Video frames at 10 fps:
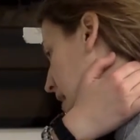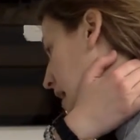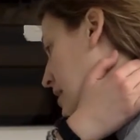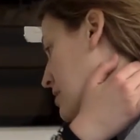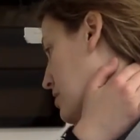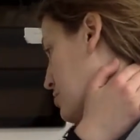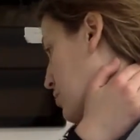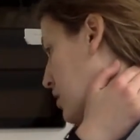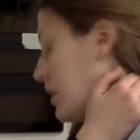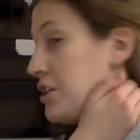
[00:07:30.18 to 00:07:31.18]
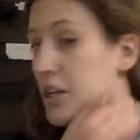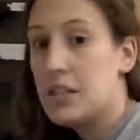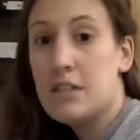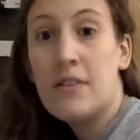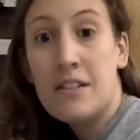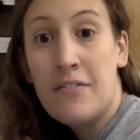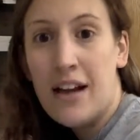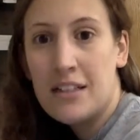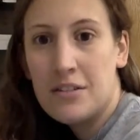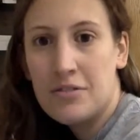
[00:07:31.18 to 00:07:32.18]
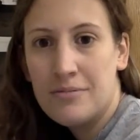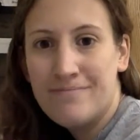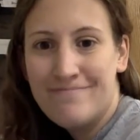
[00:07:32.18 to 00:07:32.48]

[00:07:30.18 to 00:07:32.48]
hand is really just as effective.